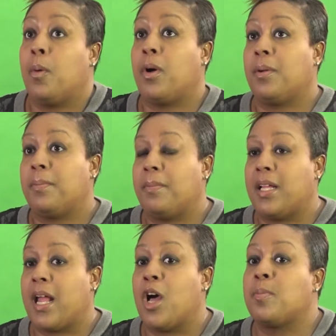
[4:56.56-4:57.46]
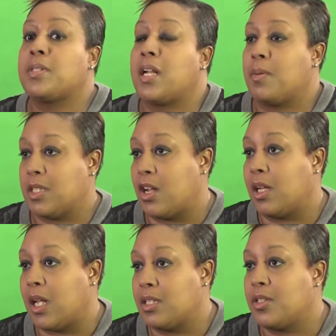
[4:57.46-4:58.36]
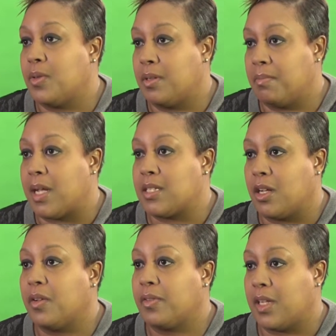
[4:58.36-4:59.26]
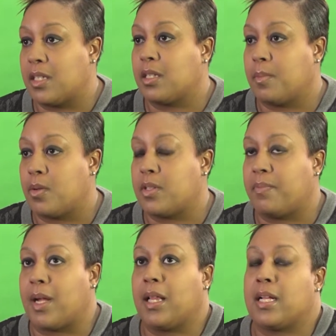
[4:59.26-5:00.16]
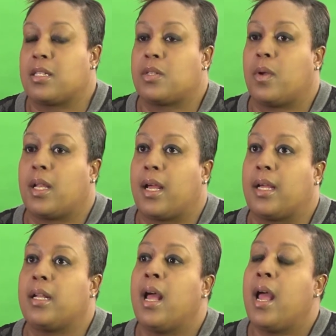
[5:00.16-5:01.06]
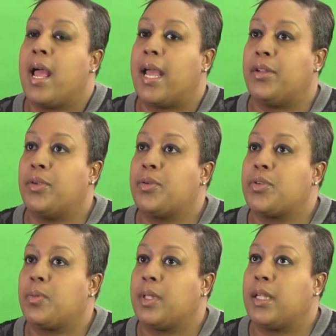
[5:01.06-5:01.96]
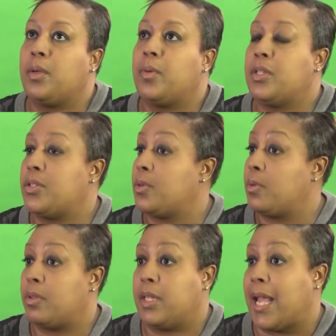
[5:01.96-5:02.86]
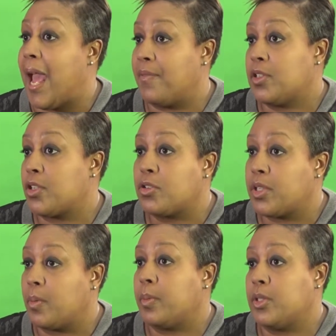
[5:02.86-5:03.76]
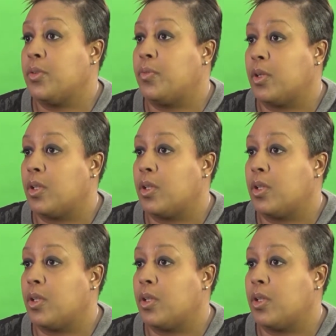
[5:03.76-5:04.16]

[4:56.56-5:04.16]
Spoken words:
Well, it helps that I was an online student myself, that I took most of my classes online. And usually we do the average search that we would do for a